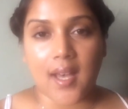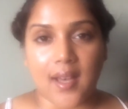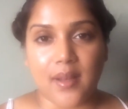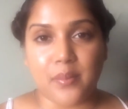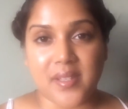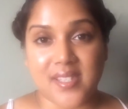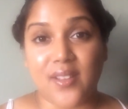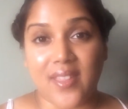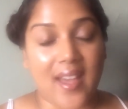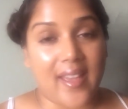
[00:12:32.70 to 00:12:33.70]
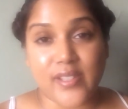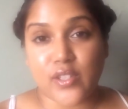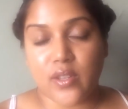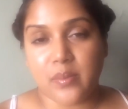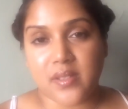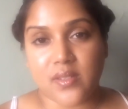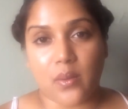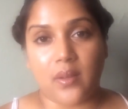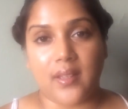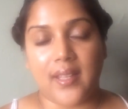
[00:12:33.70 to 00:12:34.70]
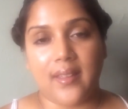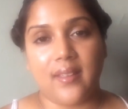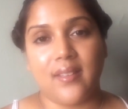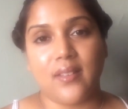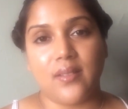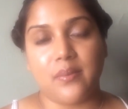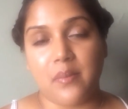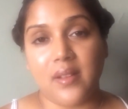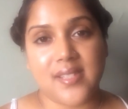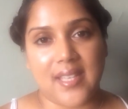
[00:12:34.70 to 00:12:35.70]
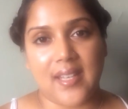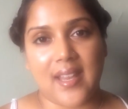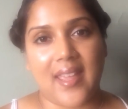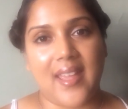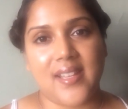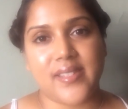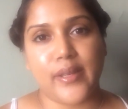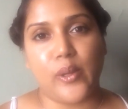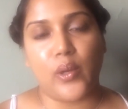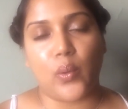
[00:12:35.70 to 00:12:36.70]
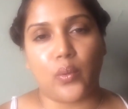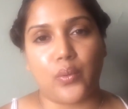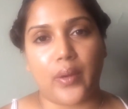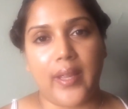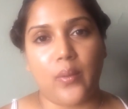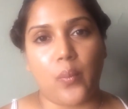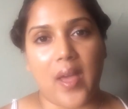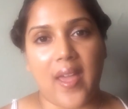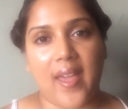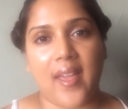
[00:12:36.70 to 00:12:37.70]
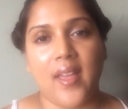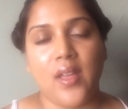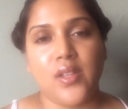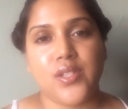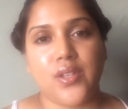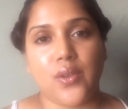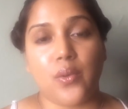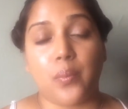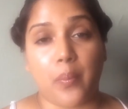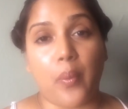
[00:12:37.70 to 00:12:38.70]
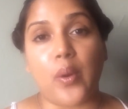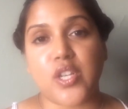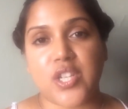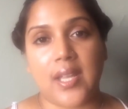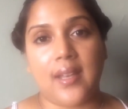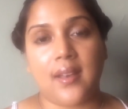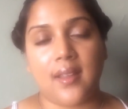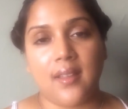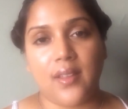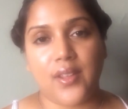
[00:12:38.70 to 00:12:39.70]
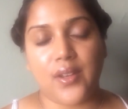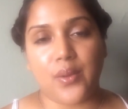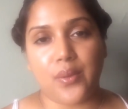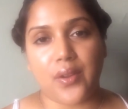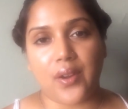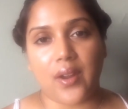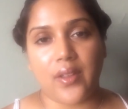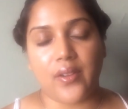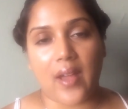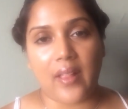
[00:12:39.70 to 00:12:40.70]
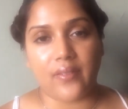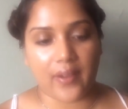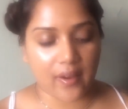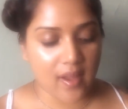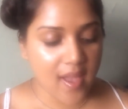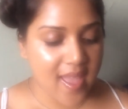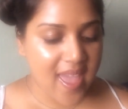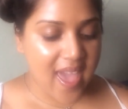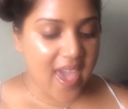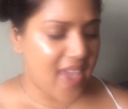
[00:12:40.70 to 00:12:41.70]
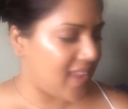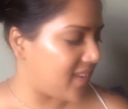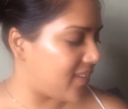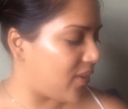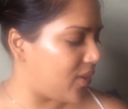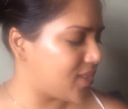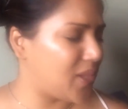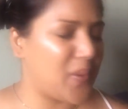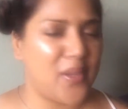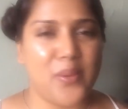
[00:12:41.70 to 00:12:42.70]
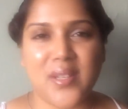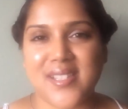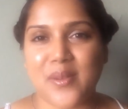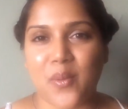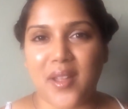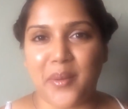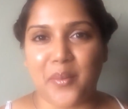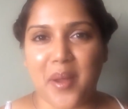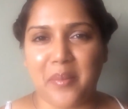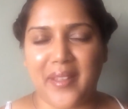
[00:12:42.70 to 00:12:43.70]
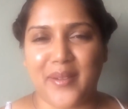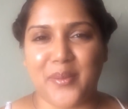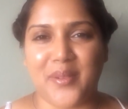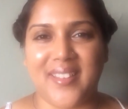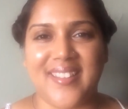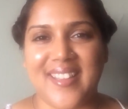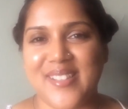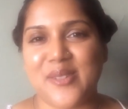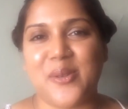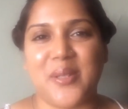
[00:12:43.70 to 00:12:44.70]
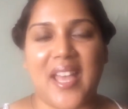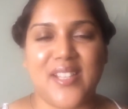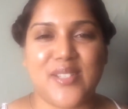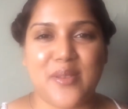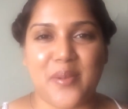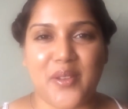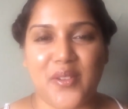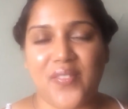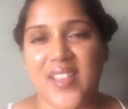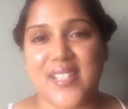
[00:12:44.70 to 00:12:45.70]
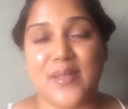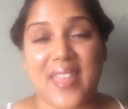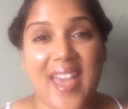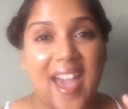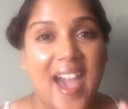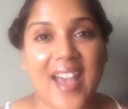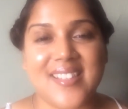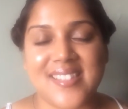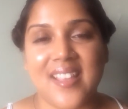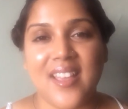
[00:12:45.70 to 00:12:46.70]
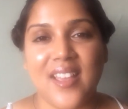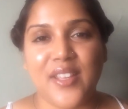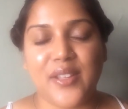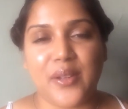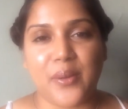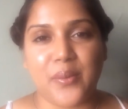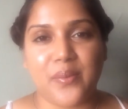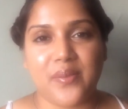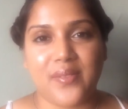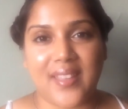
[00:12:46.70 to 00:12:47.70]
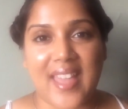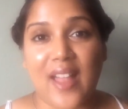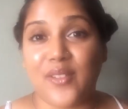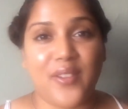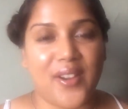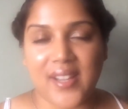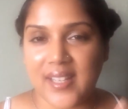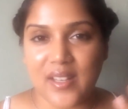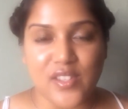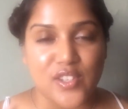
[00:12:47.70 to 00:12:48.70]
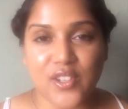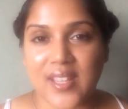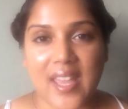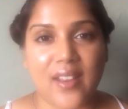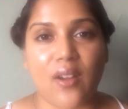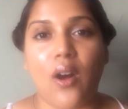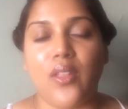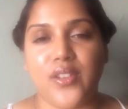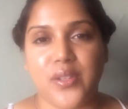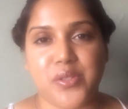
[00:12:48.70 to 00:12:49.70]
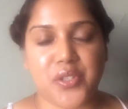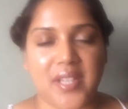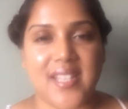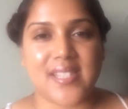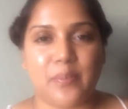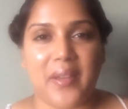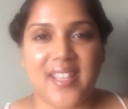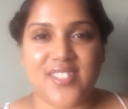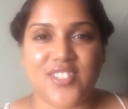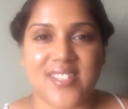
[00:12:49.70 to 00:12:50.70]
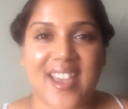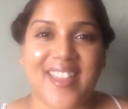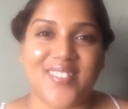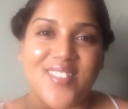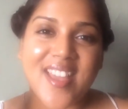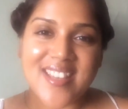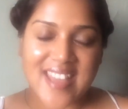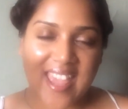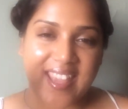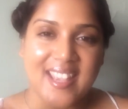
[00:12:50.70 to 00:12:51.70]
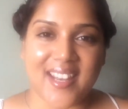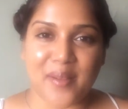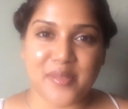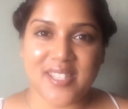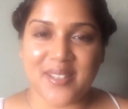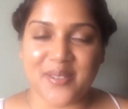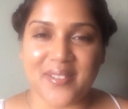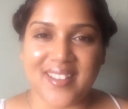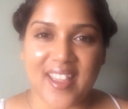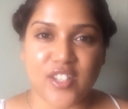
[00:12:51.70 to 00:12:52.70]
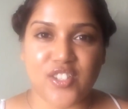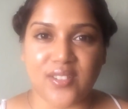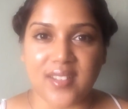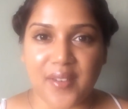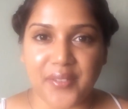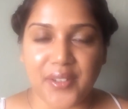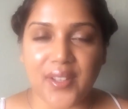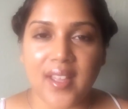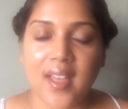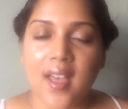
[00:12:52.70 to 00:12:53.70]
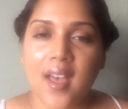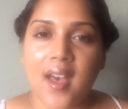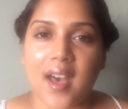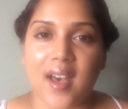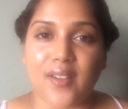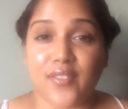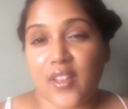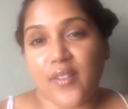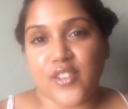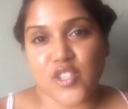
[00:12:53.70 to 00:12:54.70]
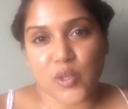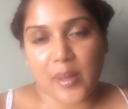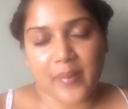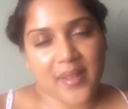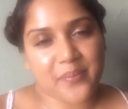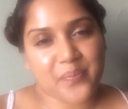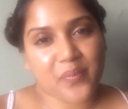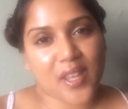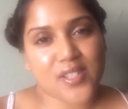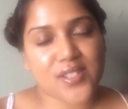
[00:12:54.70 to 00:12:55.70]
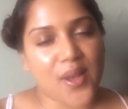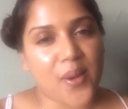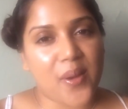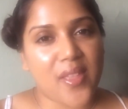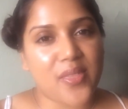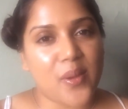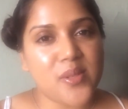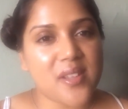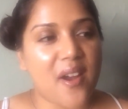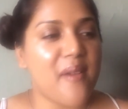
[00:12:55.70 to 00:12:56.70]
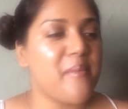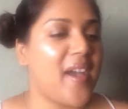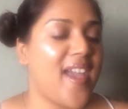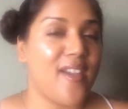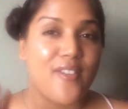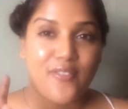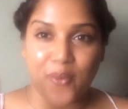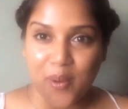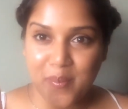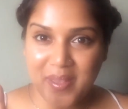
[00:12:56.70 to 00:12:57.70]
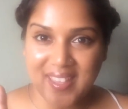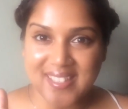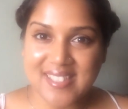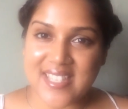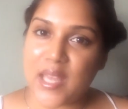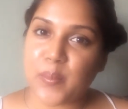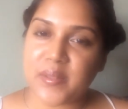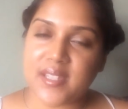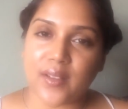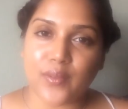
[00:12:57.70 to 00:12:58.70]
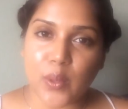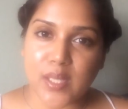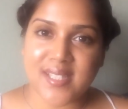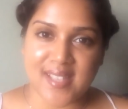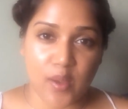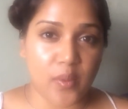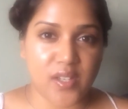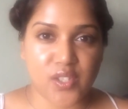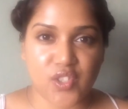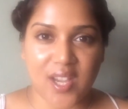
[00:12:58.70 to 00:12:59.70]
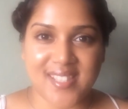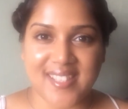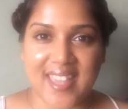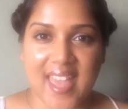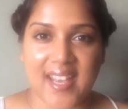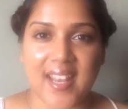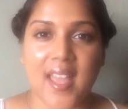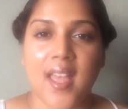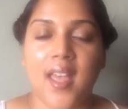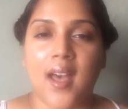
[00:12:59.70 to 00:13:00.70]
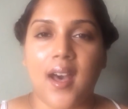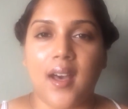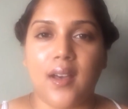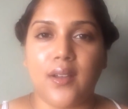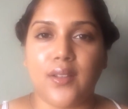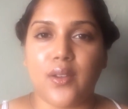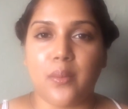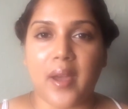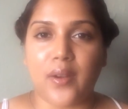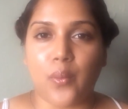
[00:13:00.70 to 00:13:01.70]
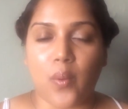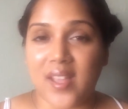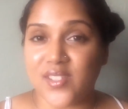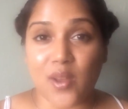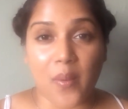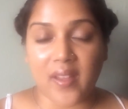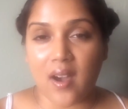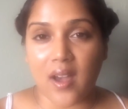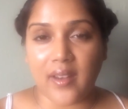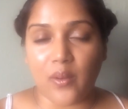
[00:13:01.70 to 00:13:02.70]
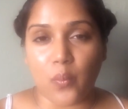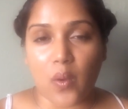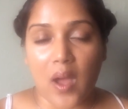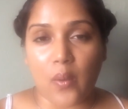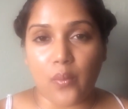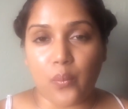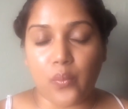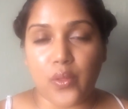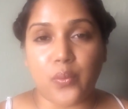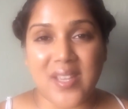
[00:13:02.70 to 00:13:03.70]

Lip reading: until that ice cube is totally melted. And it's a great way to proportion, you know, your aloe vera. And also, who doesn't want to rub like a really nice cool ice cube on your face that has, you know, like aloe vera in it, so you're getting all the nutrients, but it's just kind of taking it up to an extra level of enjoyment. So those are my 4 biggest tips. Of course, I want to stress again, no matter what is going on and what the